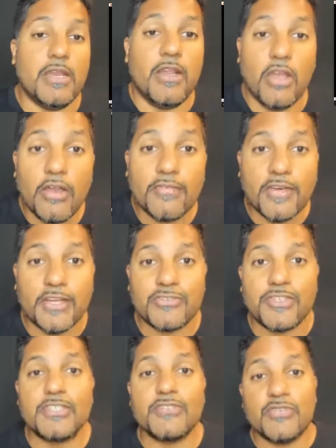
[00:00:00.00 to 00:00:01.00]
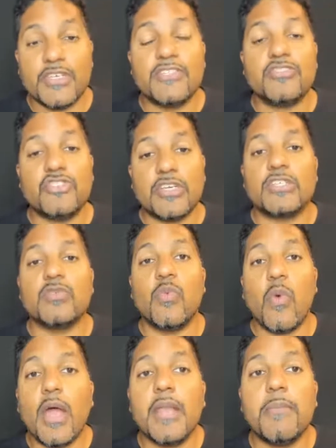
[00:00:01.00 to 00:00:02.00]
lot of countries, reads just
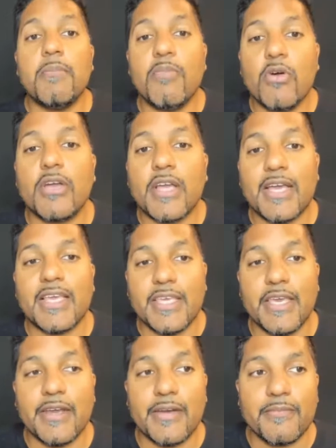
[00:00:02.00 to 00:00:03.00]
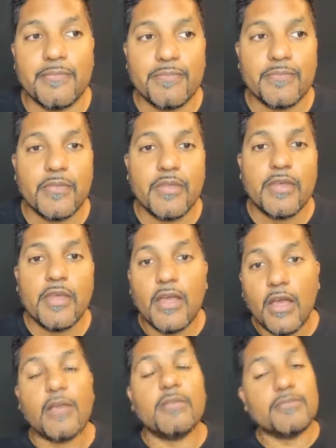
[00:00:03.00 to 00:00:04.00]
one book a year.
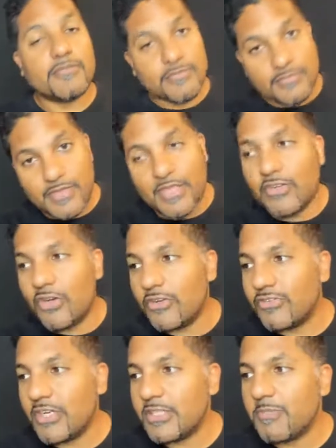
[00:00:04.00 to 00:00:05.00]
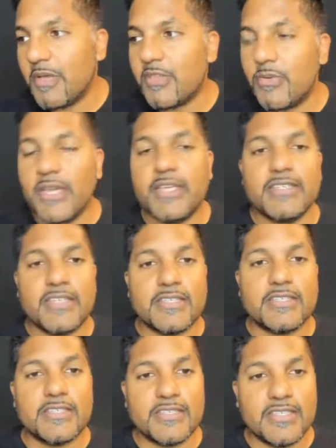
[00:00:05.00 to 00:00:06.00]
In contrast, by the way,
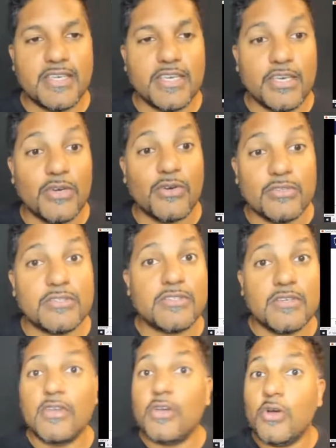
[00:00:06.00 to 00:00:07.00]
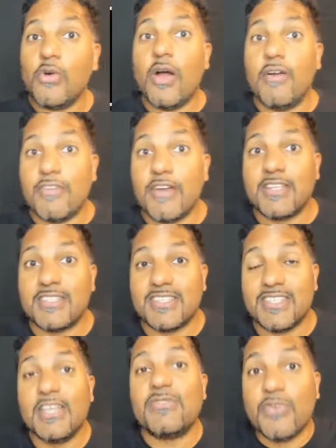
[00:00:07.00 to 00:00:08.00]
6 CEOs who are very
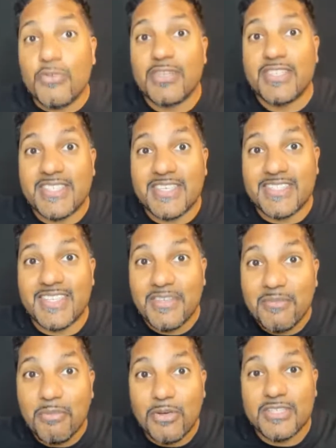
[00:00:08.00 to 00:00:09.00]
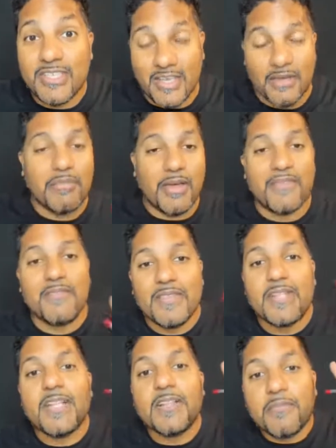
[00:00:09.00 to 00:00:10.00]
successful read 60 books a year. But
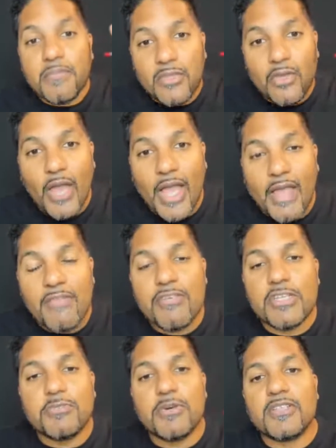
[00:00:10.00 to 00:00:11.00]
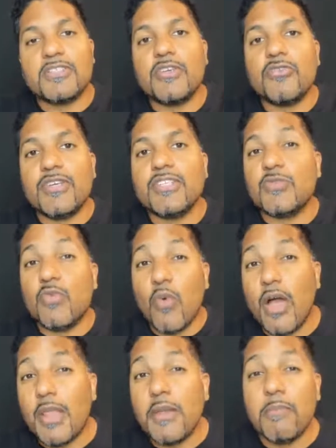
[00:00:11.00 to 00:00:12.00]
your average person reads
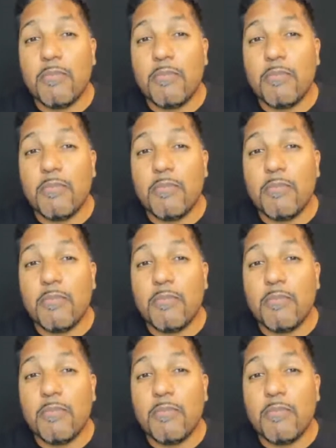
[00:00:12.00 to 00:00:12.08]
one